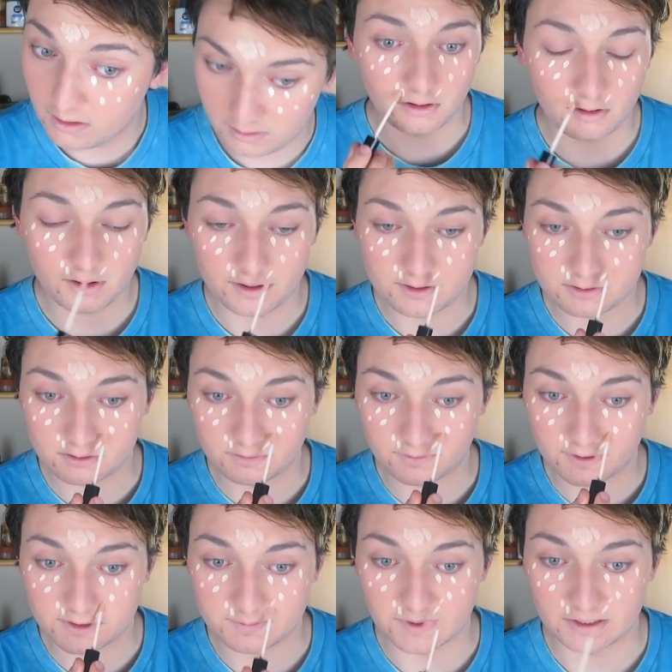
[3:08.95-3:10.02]
Here I sort of
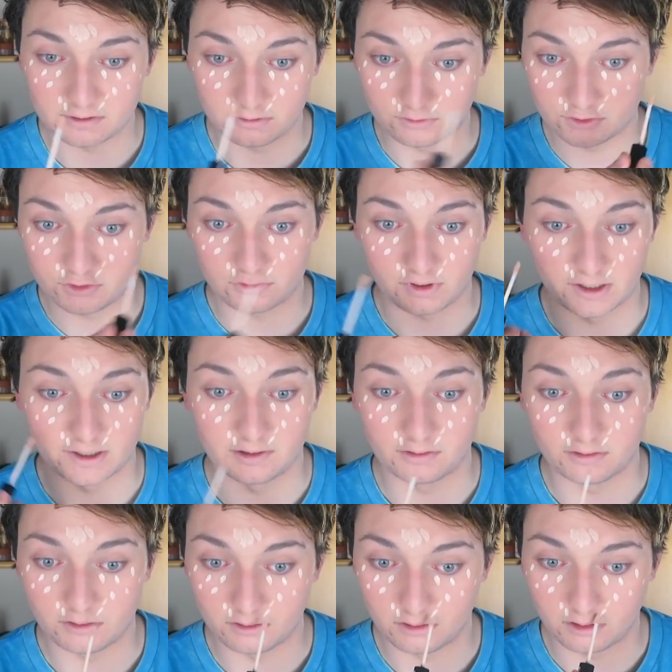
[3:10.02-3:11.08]
like to make a little
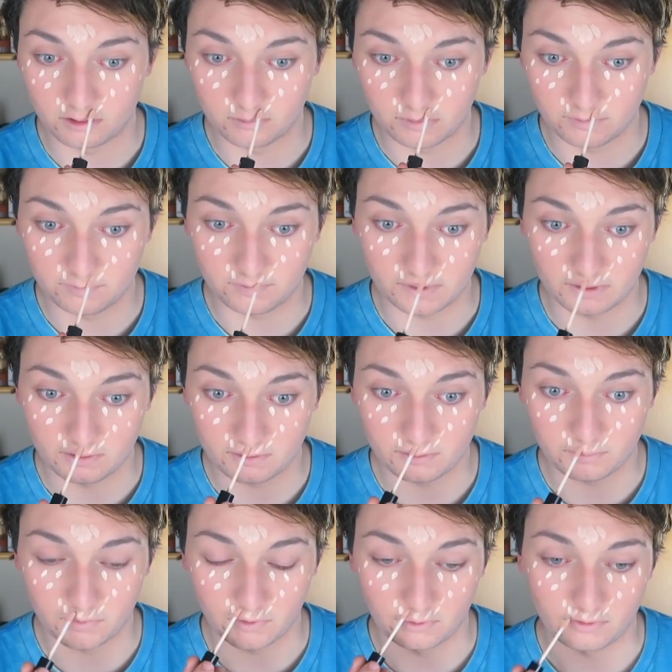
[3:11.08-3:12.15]
triangle on my face
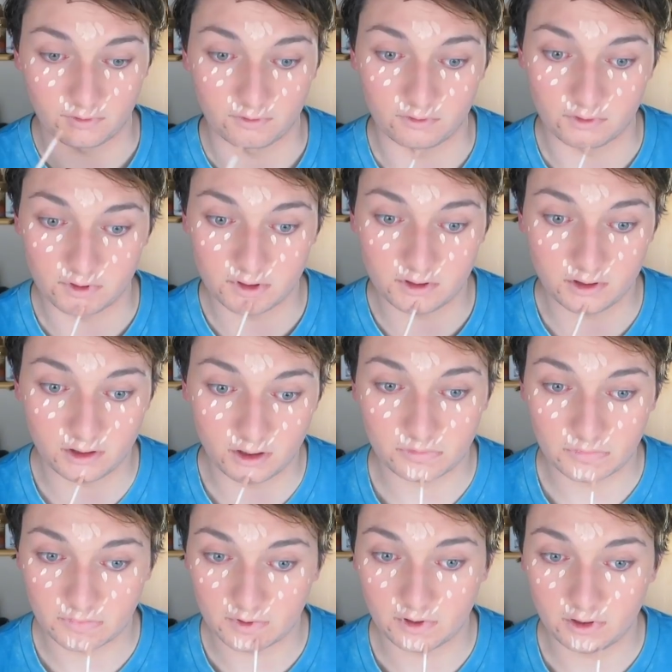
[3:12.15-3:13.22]
personally.
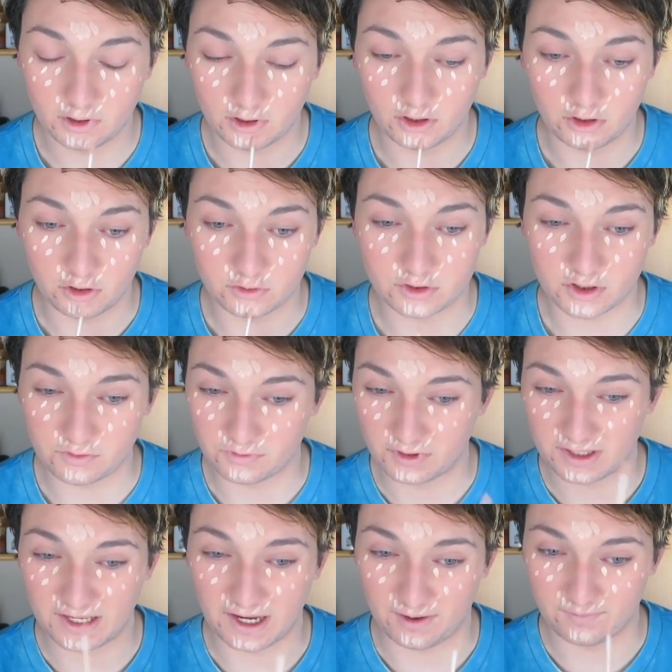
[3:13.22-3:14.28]
You don't
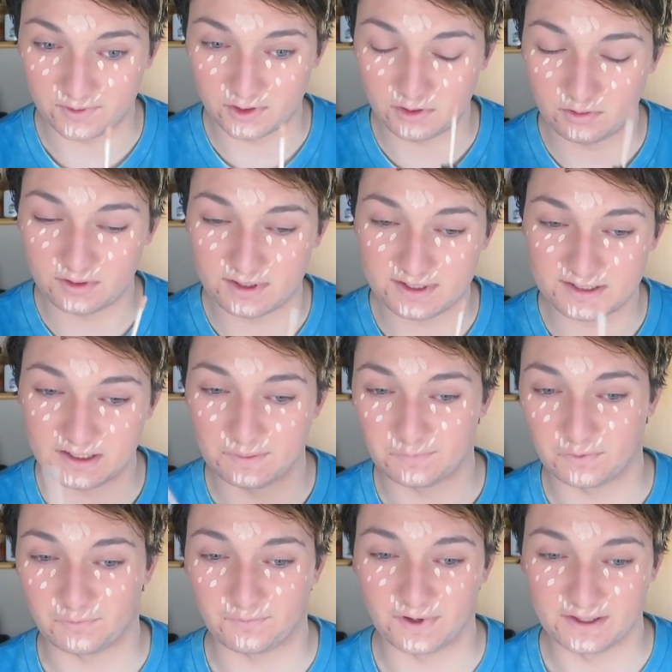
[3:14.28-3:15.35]
really have to do this if
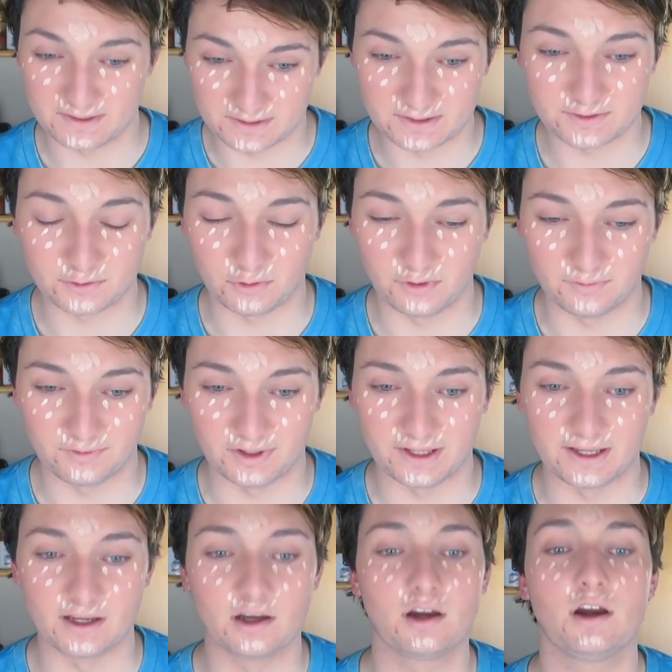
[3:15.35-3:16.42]
your face is sort of
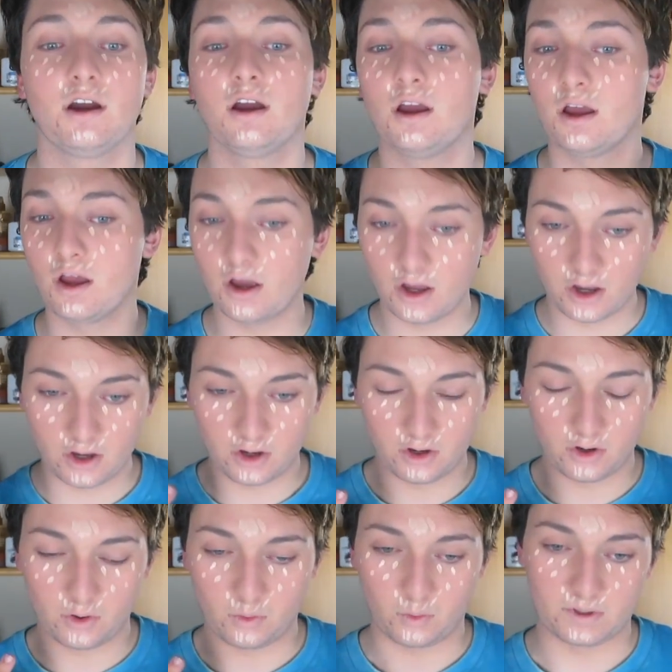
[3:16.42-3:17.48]
like,
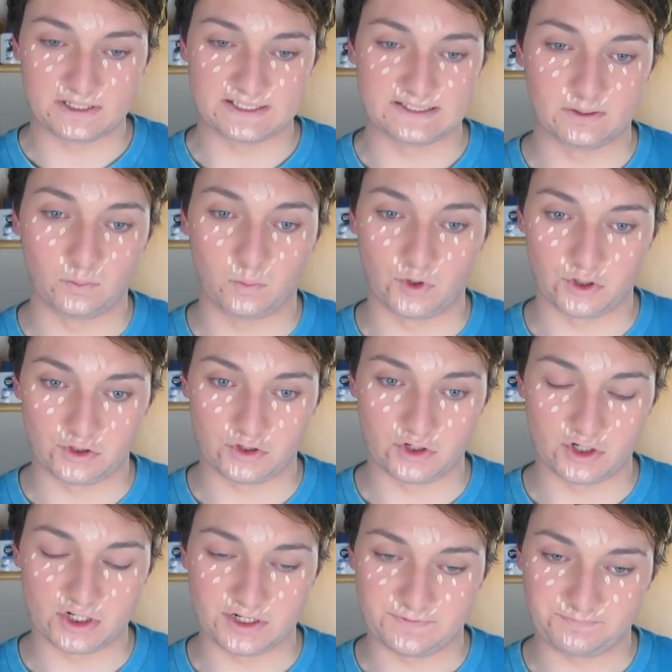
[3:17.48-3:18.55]
what's the
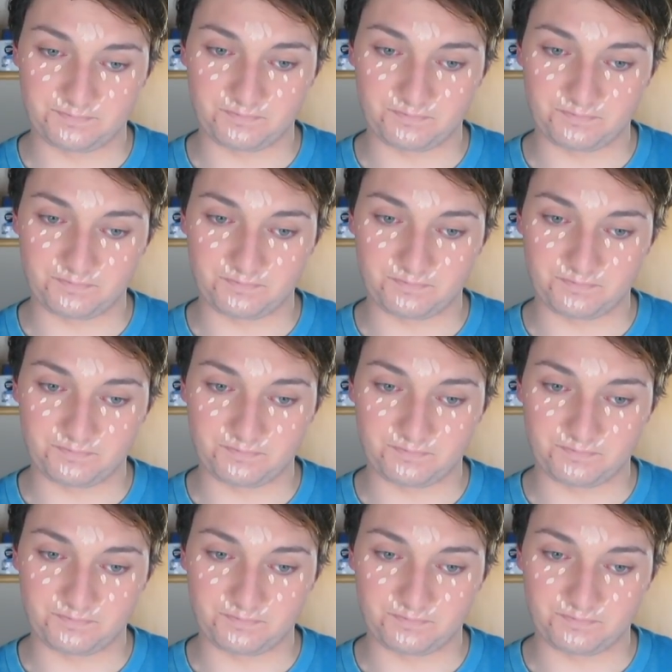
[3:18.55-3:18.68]
word?